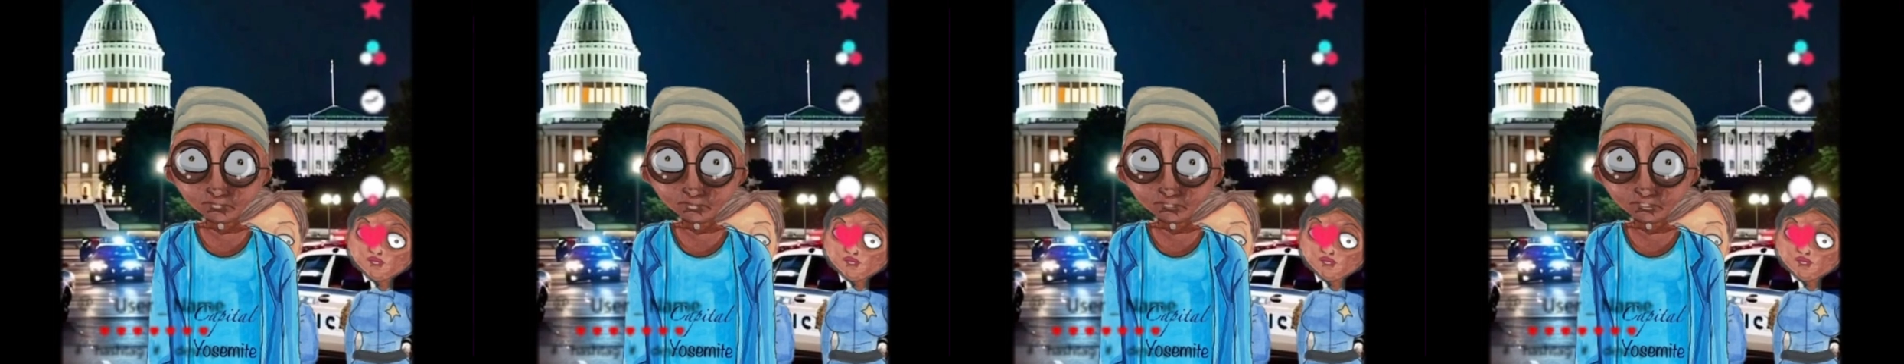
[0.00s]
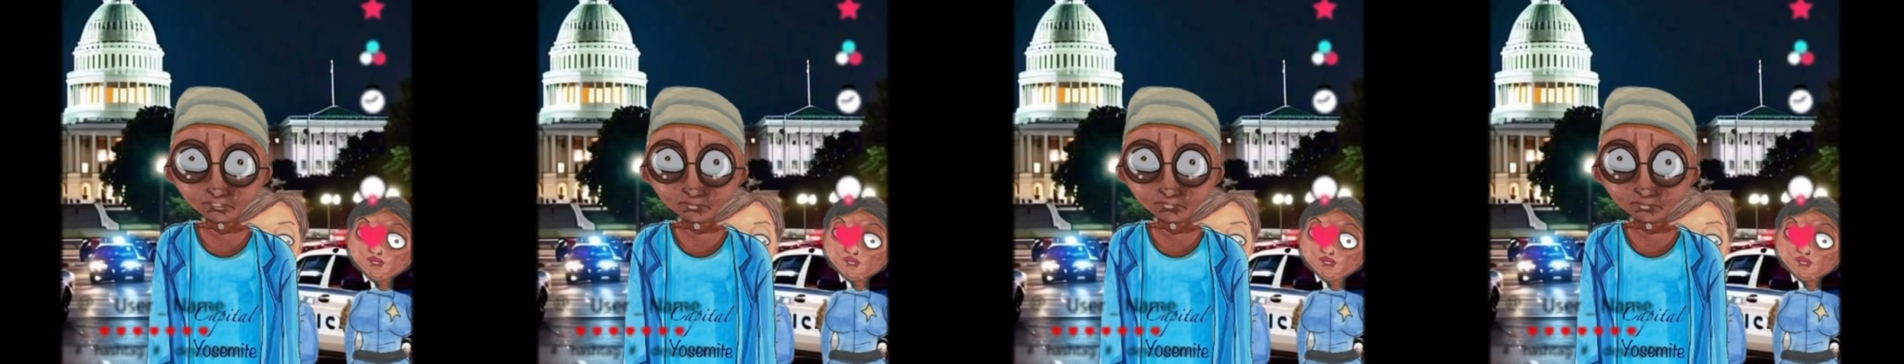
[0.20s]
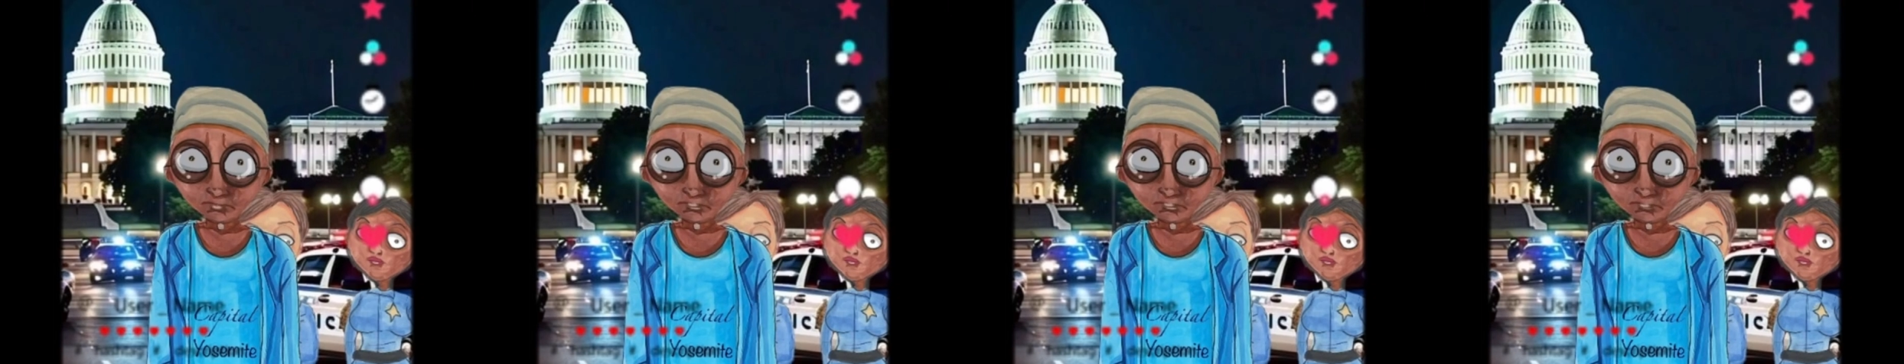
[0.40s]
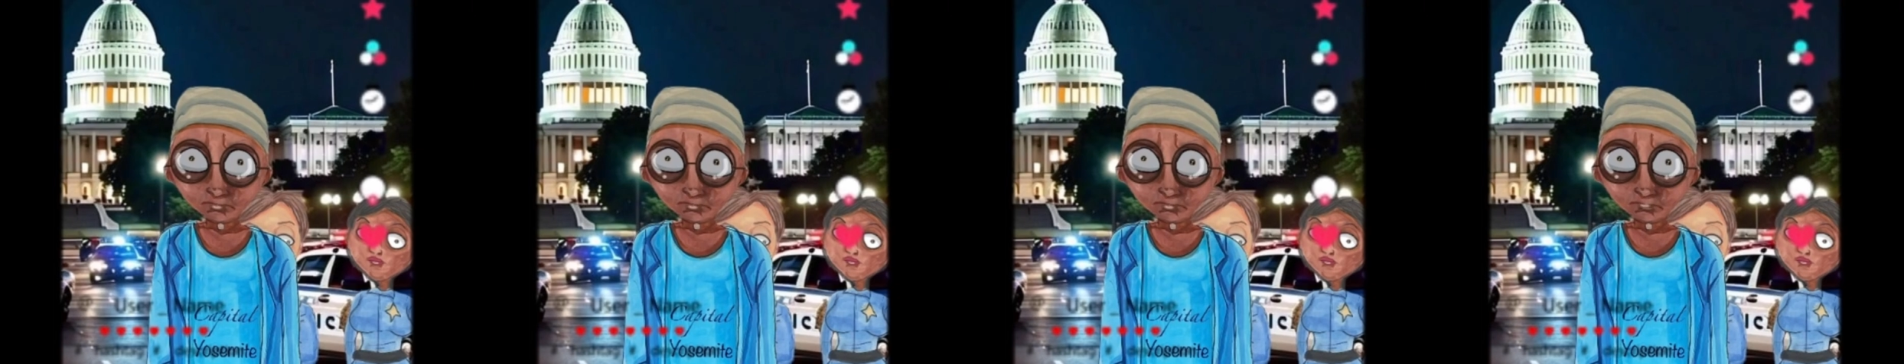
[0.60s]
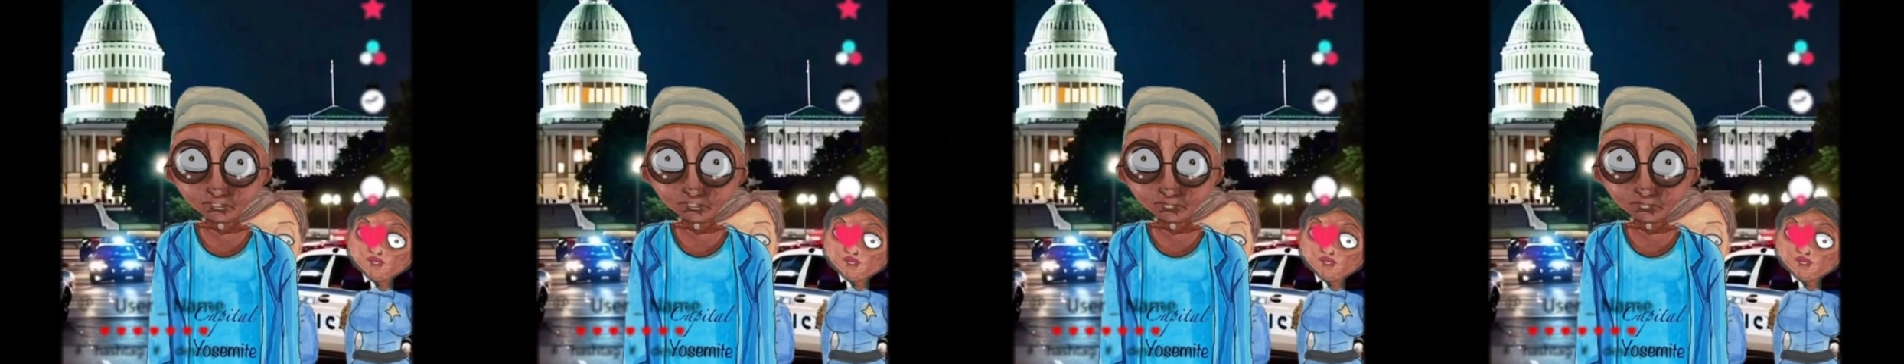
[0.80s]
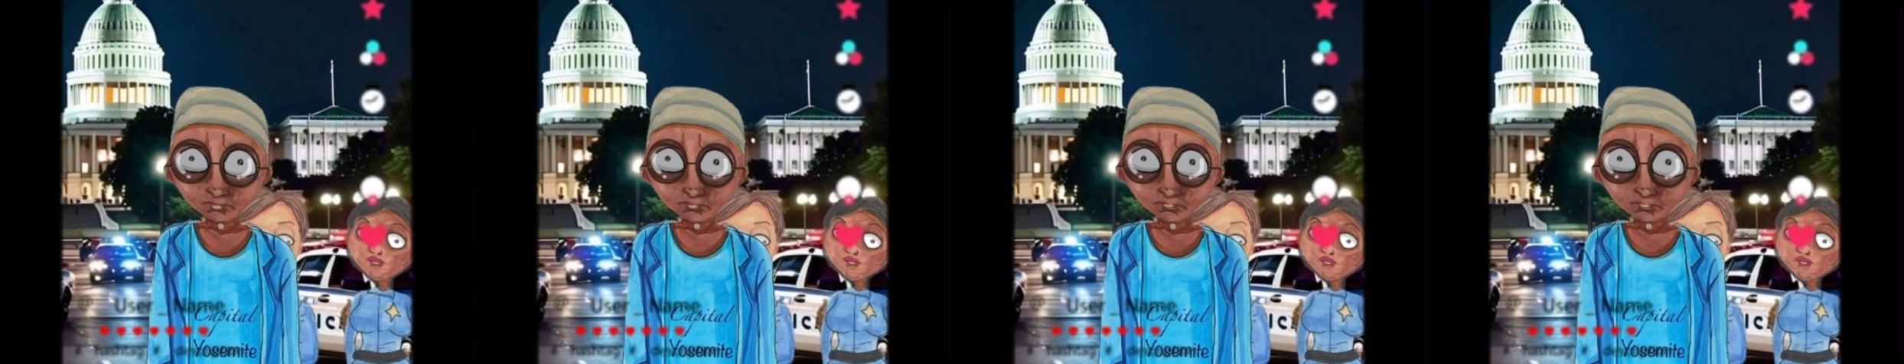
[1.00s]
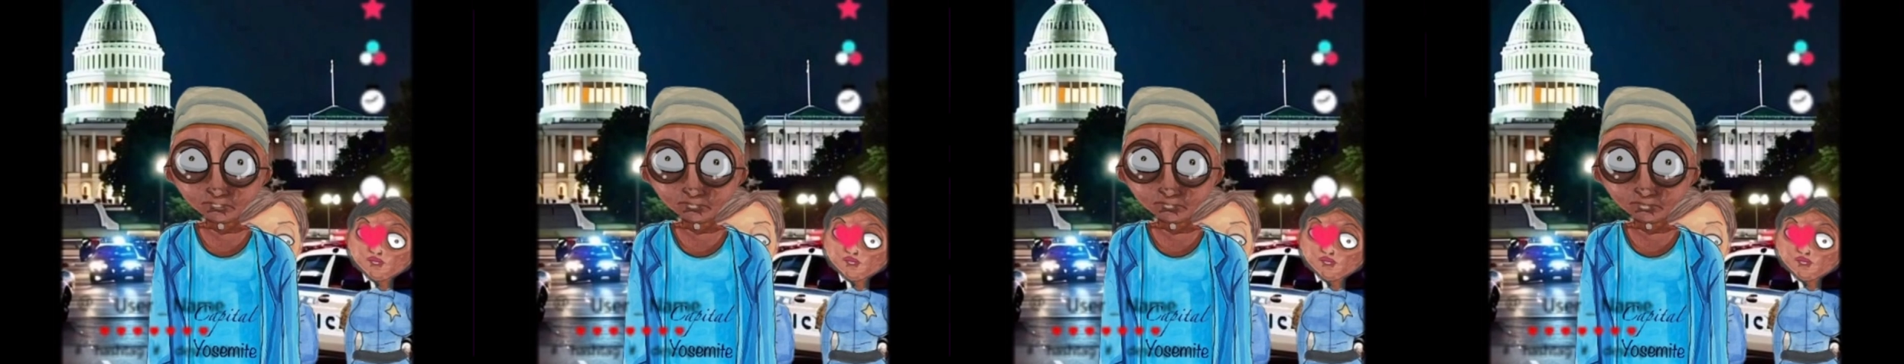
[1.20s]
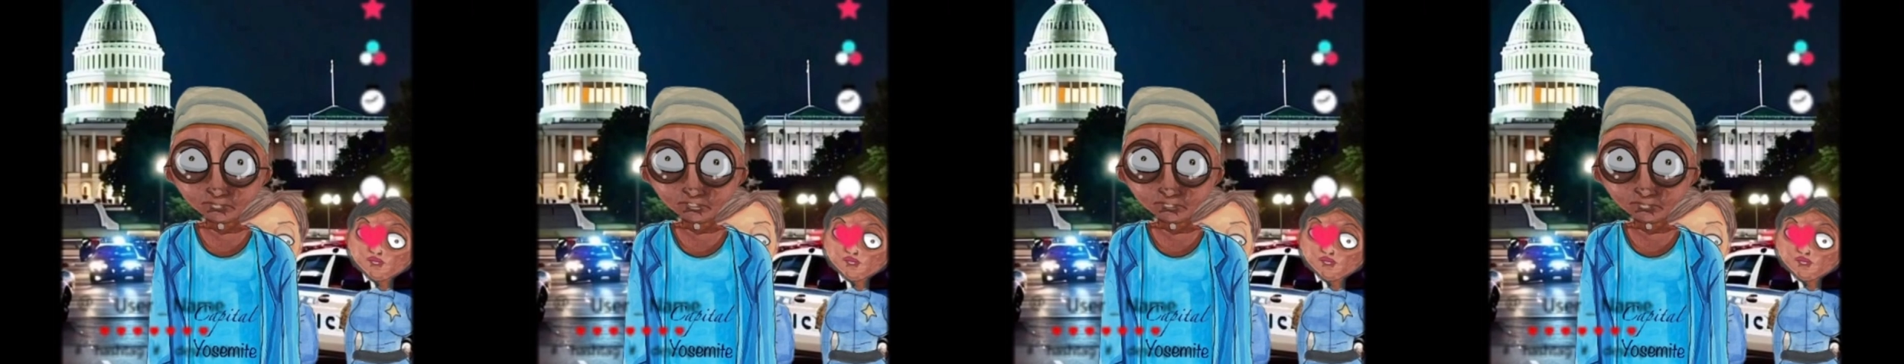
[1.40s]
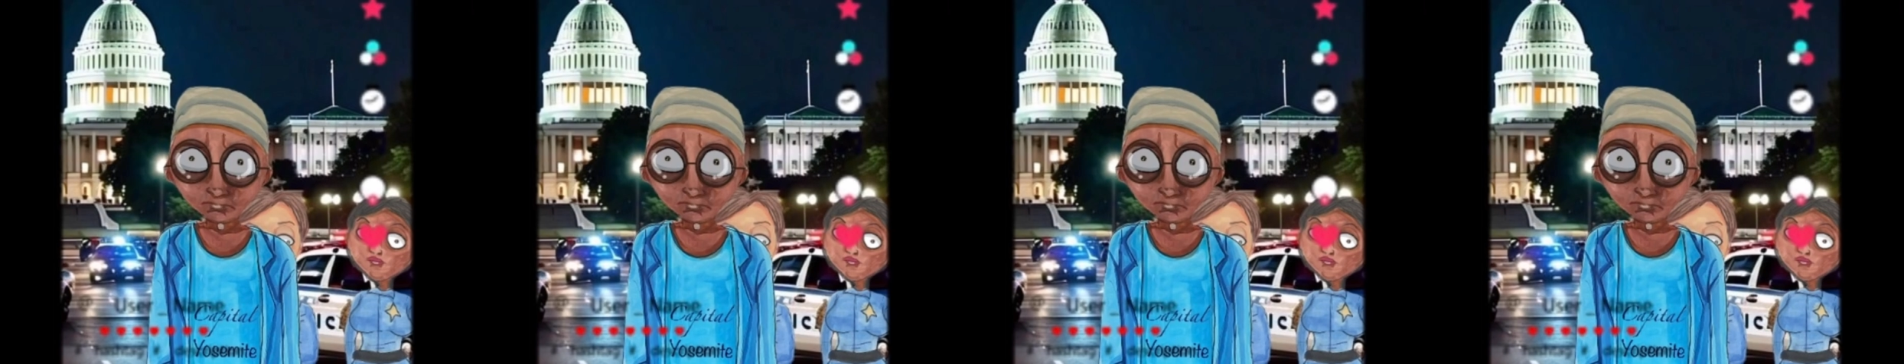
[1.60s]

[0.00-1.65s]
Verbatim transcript: I'm going to look further.